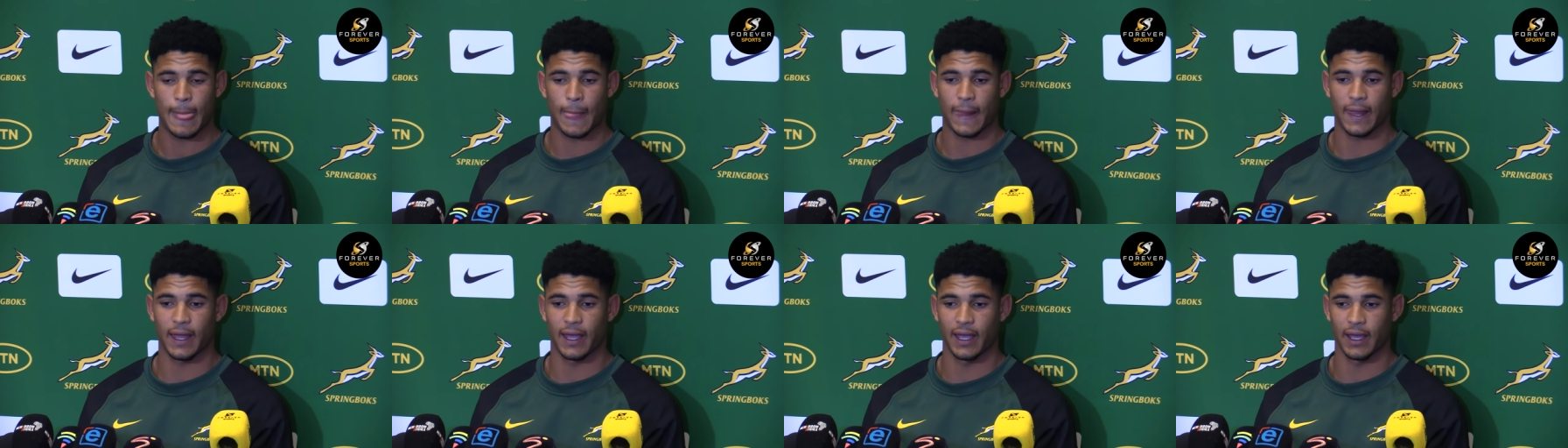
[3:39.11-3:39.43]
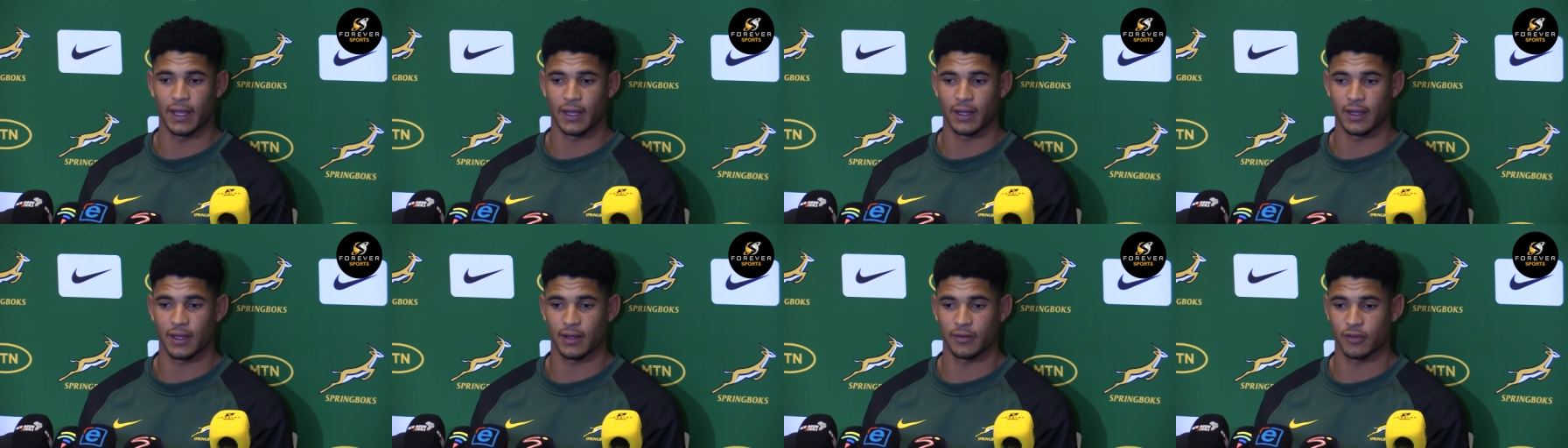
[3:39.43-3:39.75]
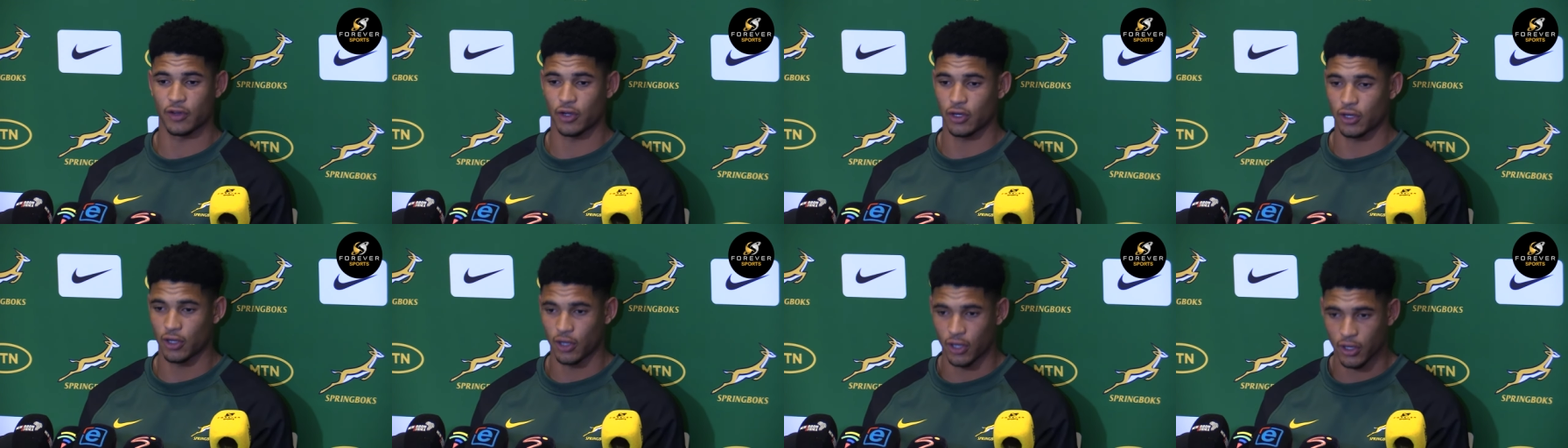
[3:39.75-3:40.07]
and I've
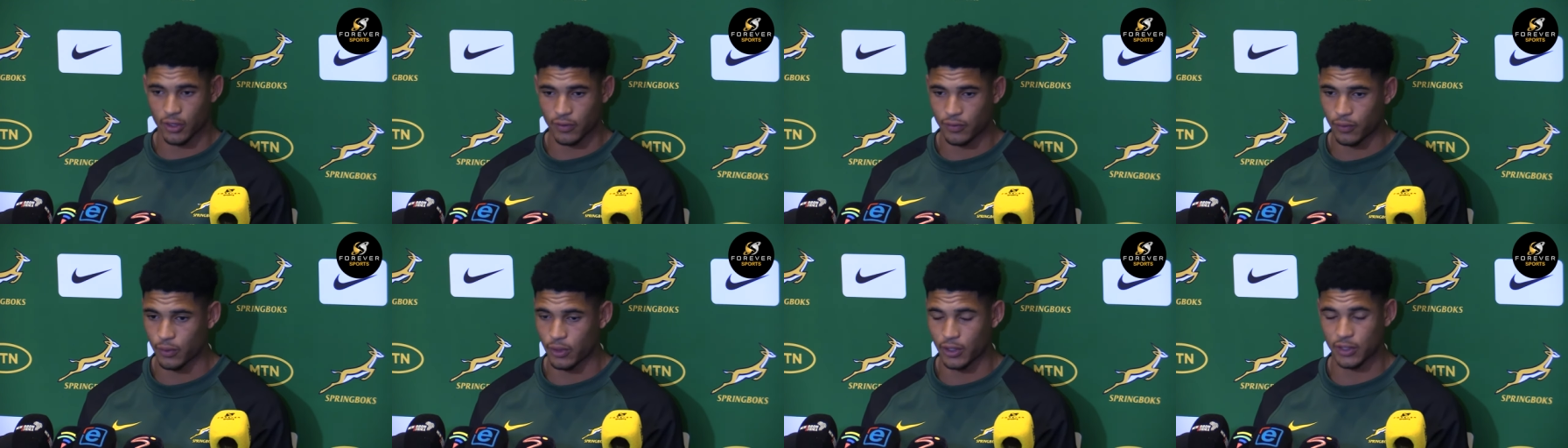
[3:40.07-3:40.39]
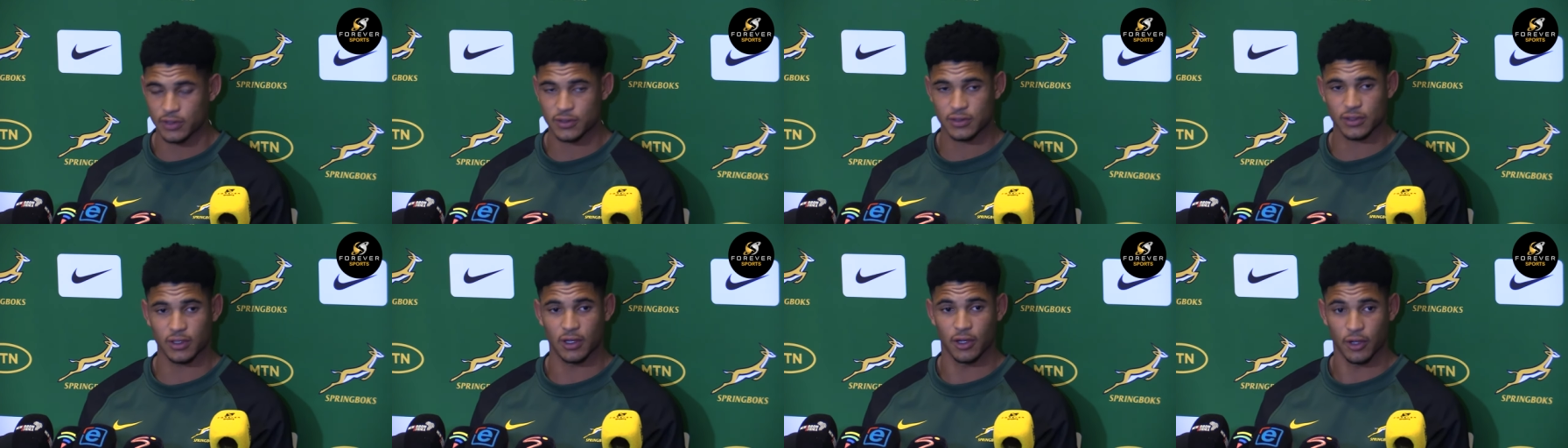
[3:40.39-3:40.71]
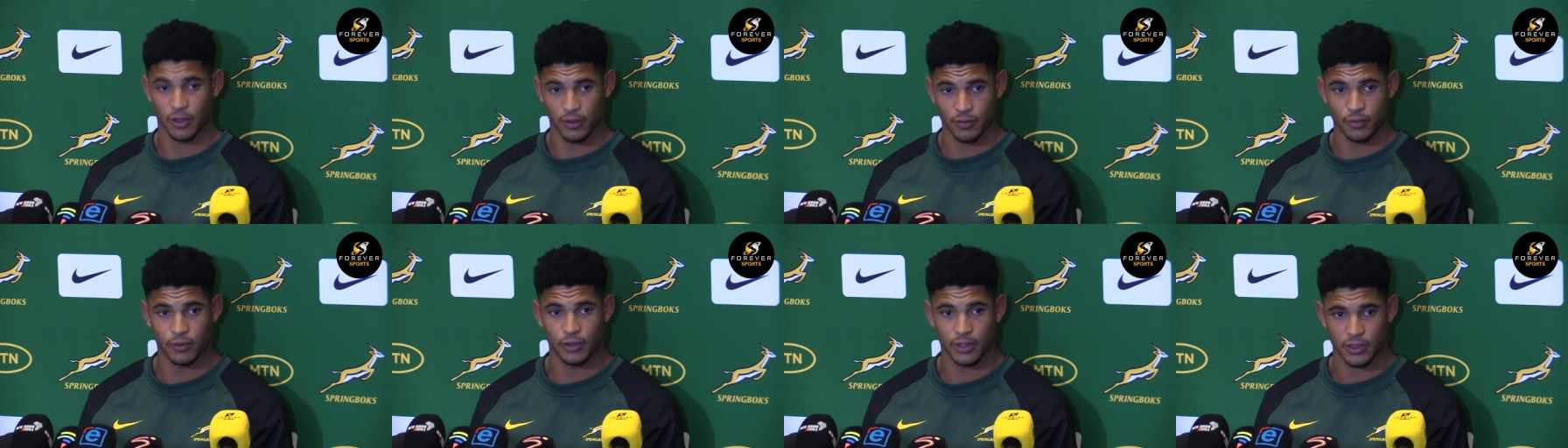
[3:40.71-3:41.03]
got a lot of work
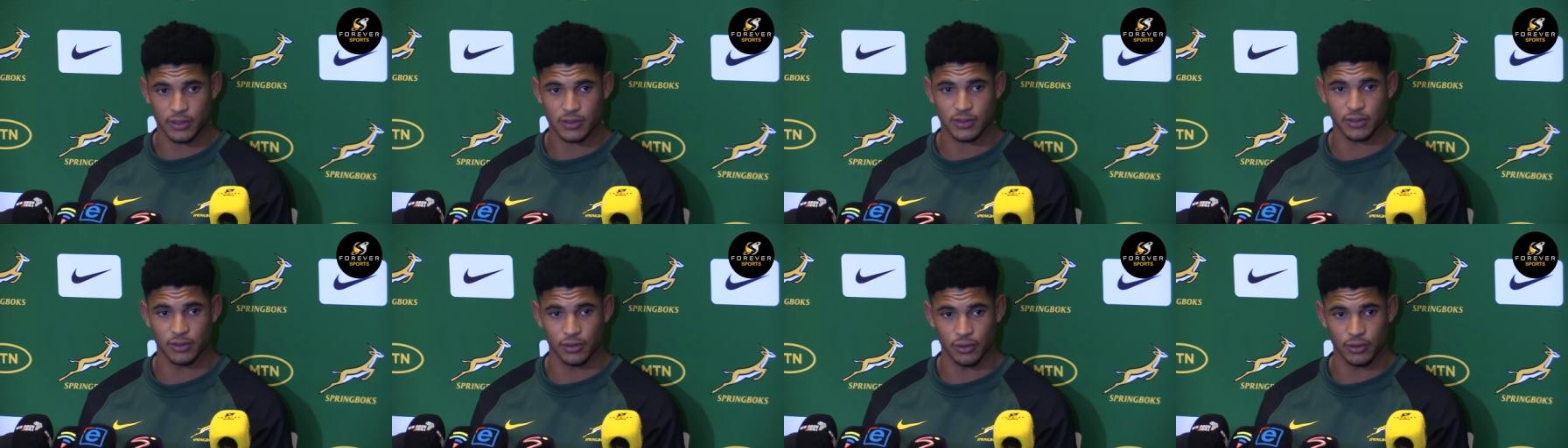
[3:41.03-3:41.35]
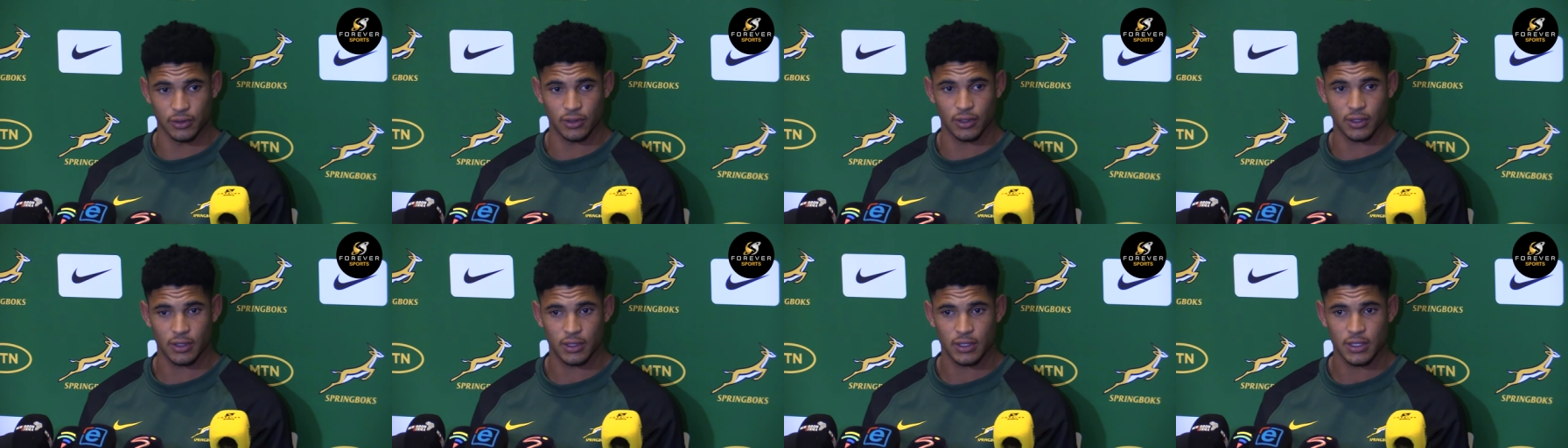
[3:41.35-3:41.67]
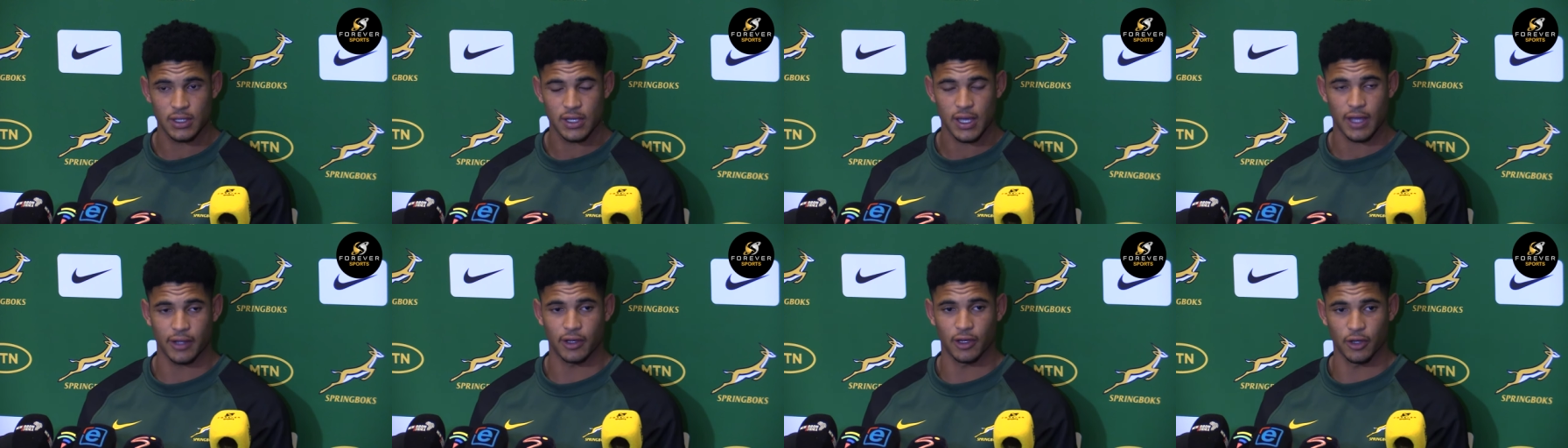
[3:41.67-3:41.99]
to do,
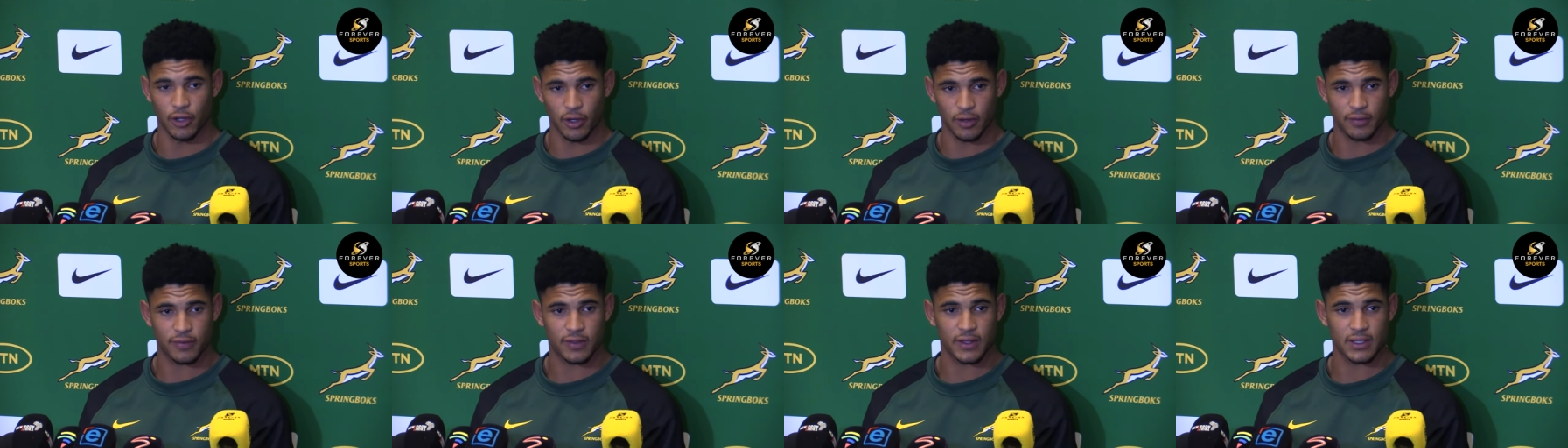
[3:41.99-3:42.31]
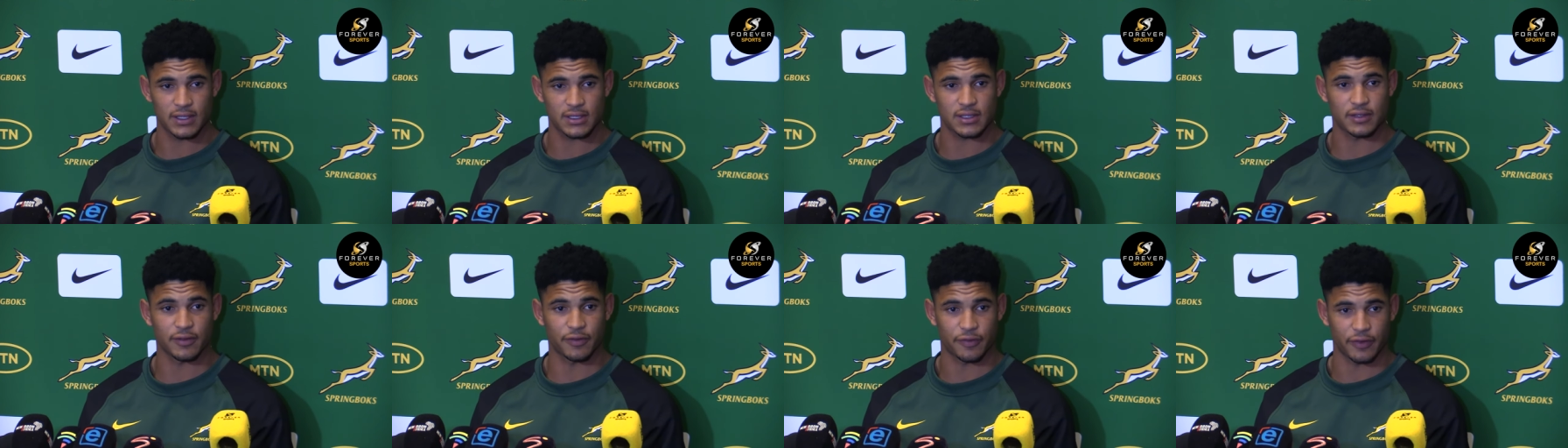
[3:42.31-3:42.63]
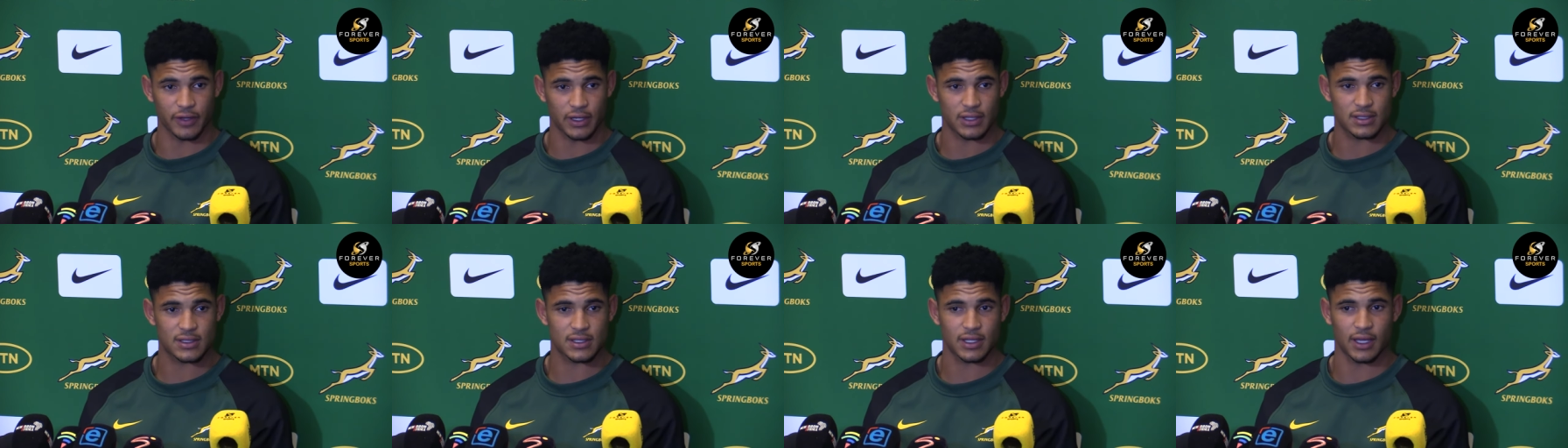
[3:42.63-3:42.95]
and a lot of things to
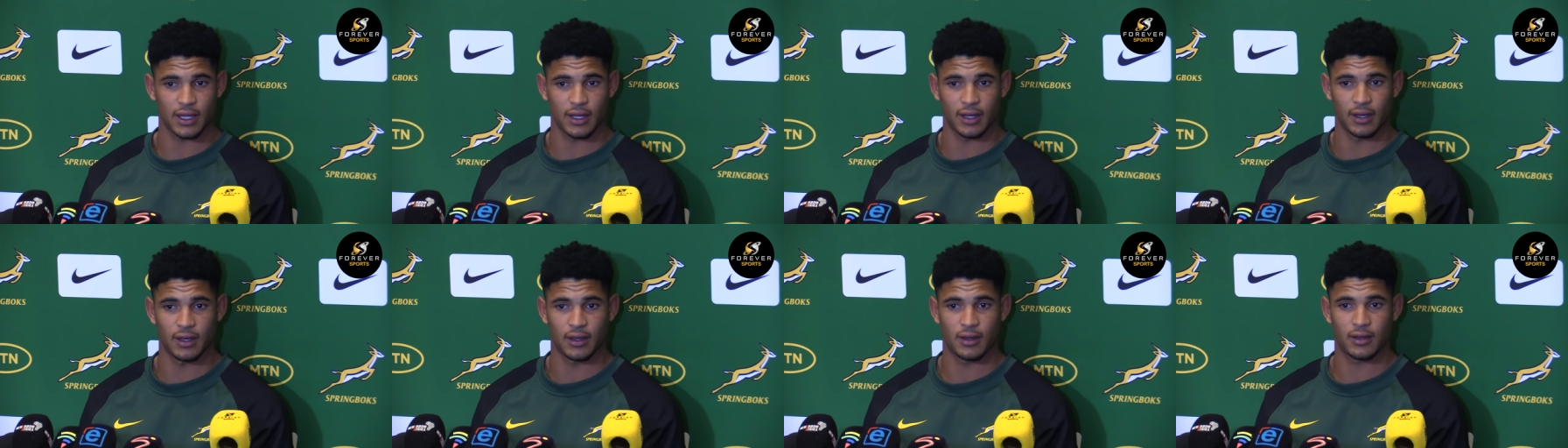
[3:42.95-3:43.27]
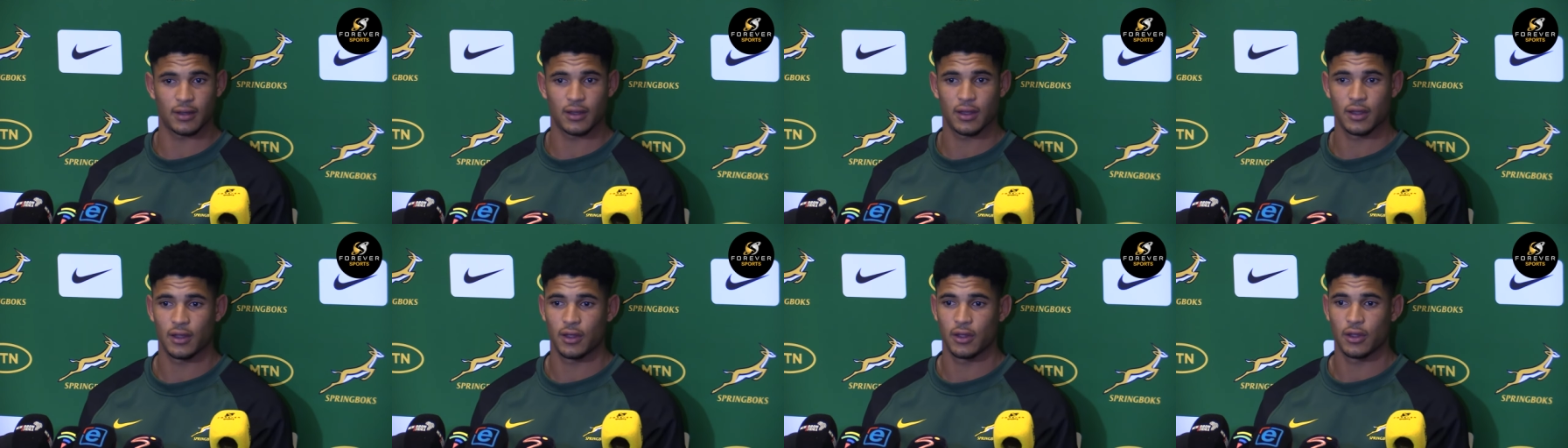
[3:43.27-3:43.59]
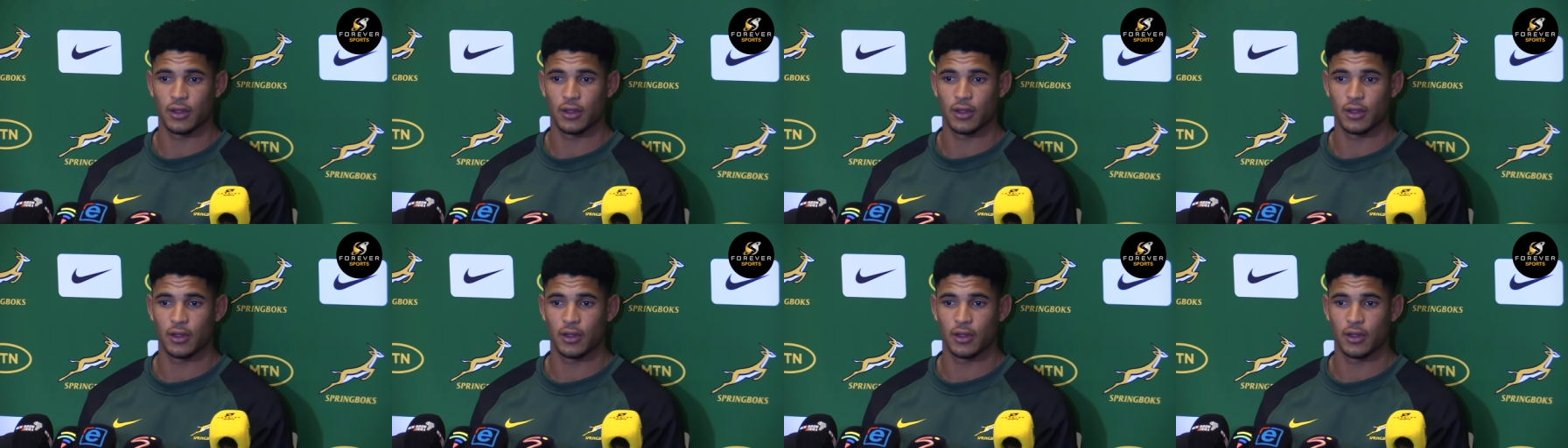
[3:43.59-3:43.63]
fix. And